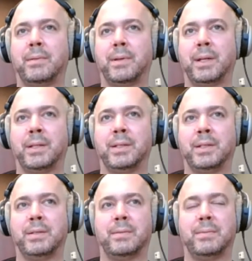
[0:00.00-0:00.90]

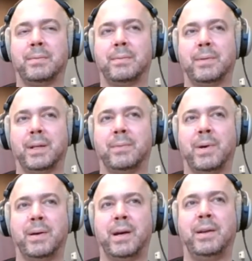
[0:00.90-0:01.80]
because, like,
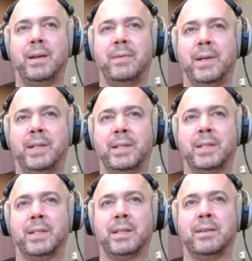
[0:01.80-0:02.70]
while I'd have ideas
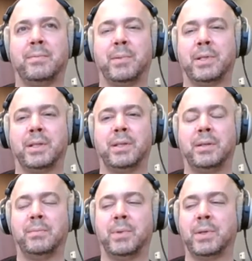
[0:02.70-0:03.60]
and stuff, most of
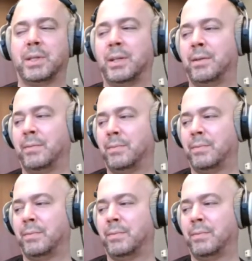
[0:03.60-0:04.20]
the